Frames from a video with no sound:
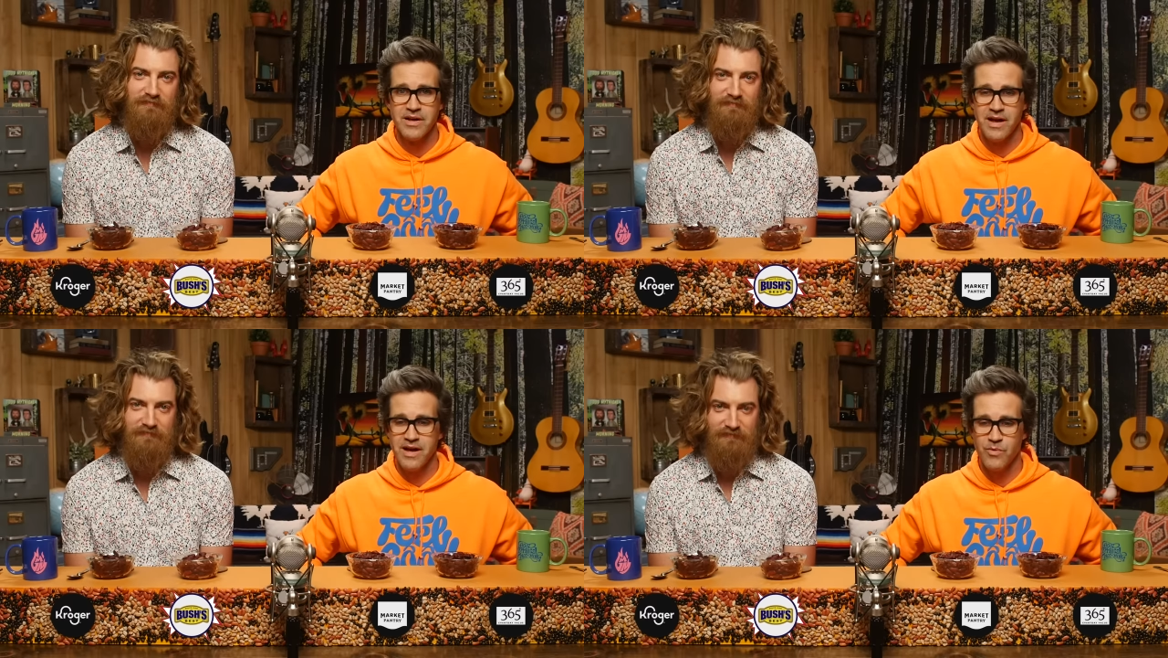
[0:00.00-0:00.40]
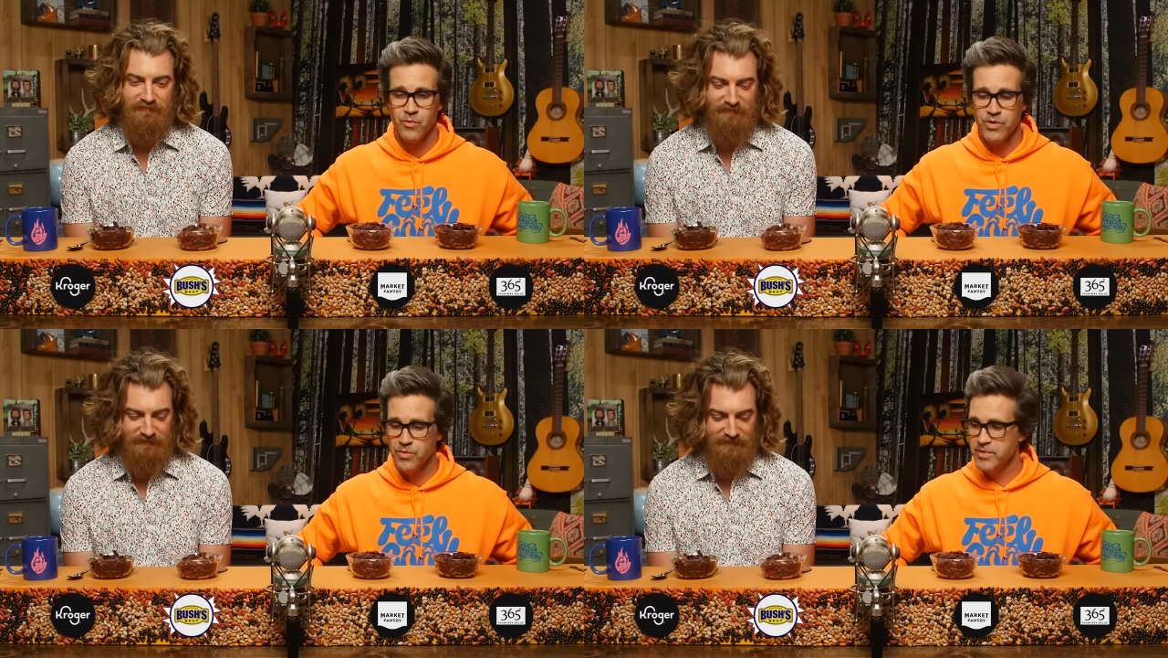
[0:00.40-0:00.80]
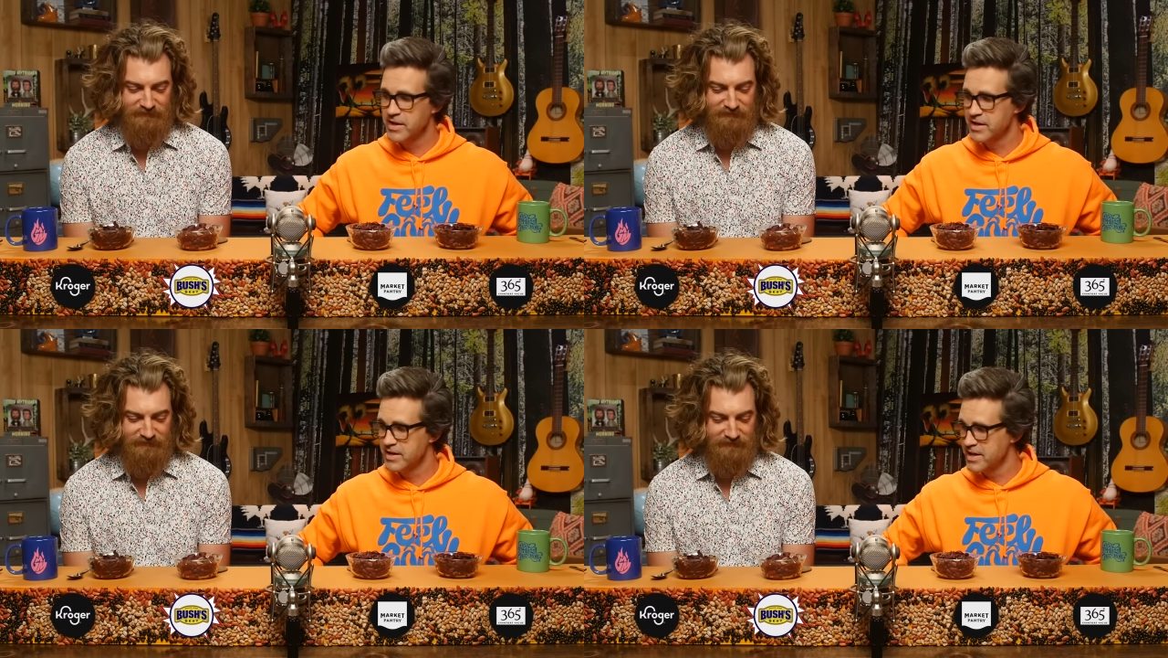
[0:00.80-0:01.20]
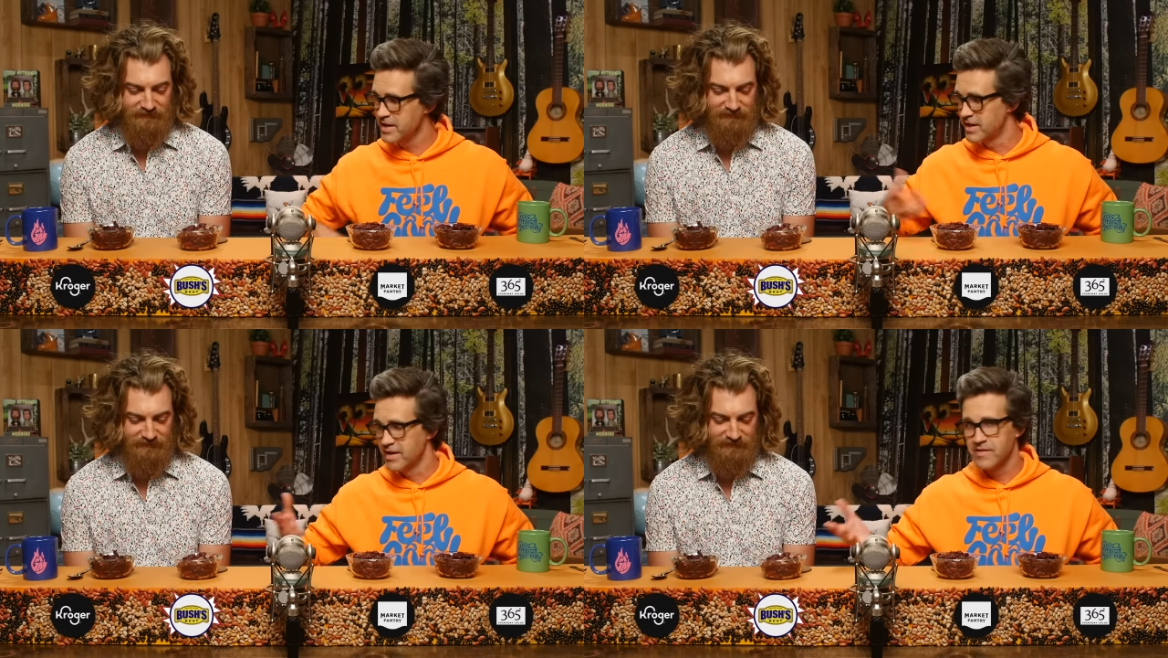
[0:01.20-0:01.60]
Speaker 1: we will be eating
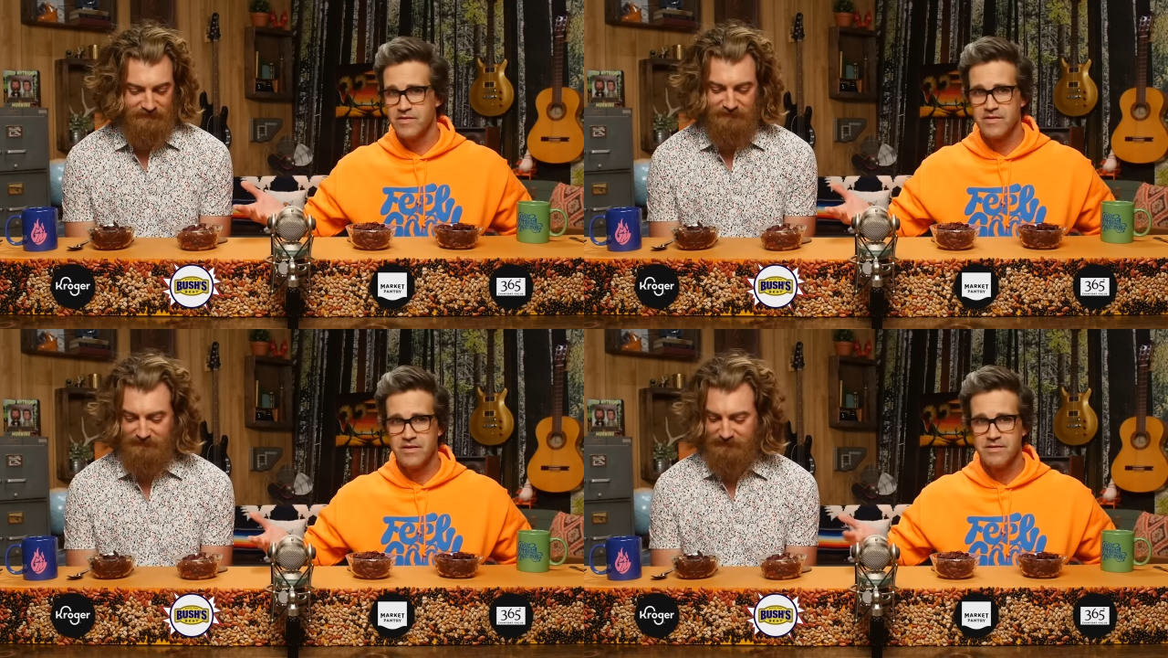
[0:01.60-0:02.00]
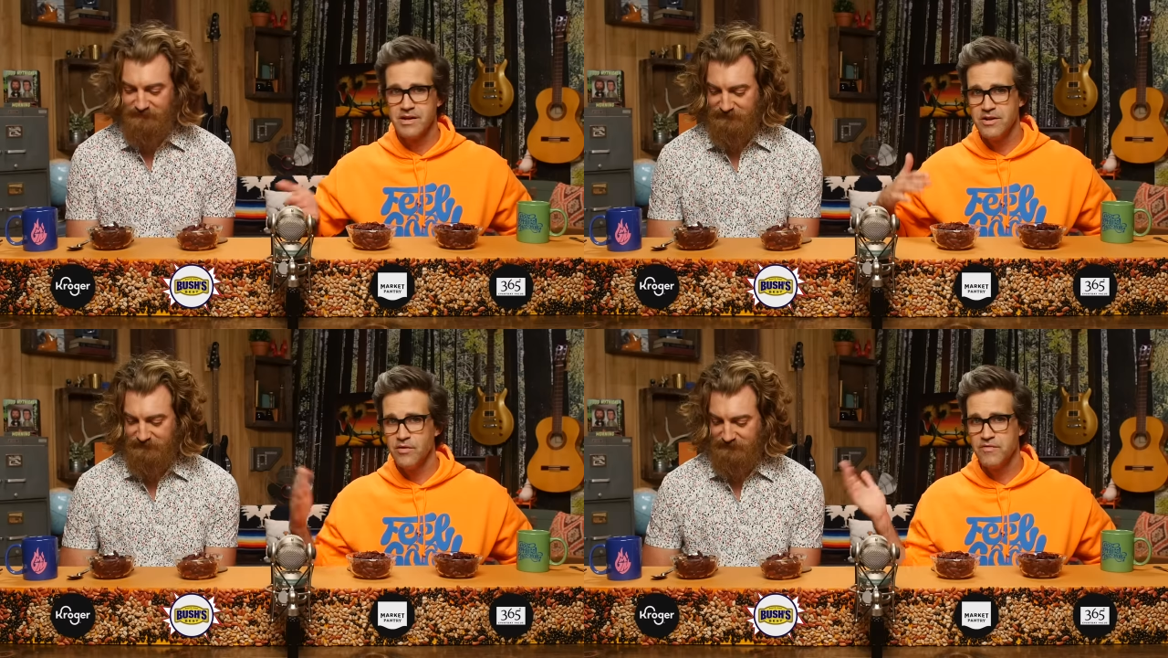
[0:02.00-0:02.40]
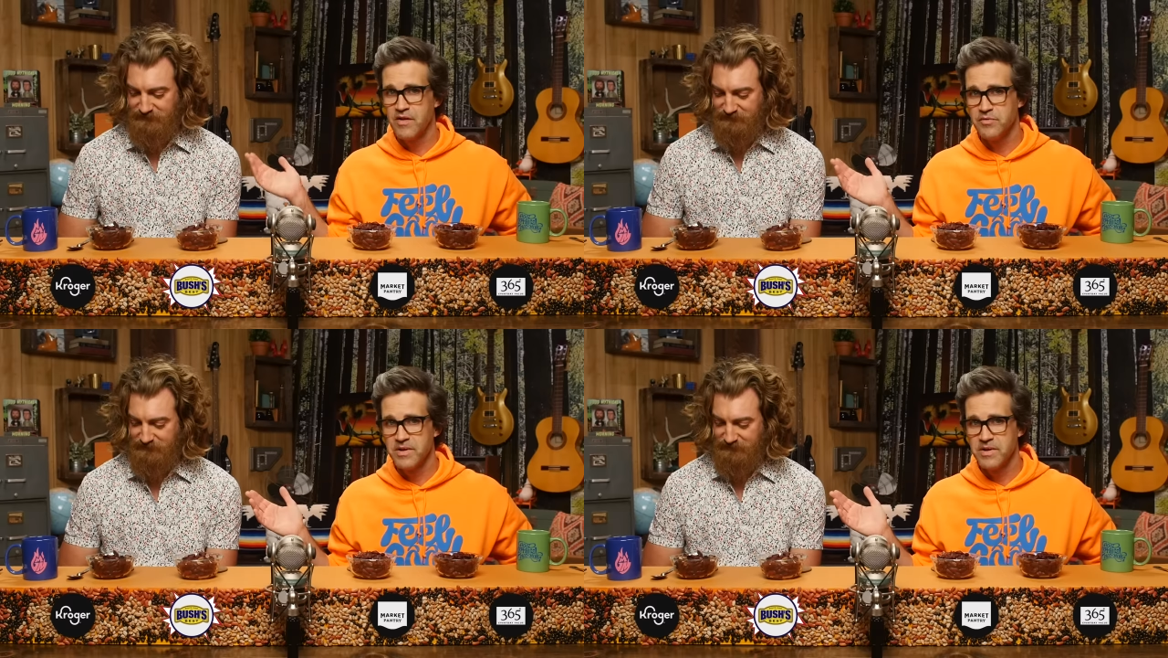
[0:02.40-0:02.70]
kidneys. No fava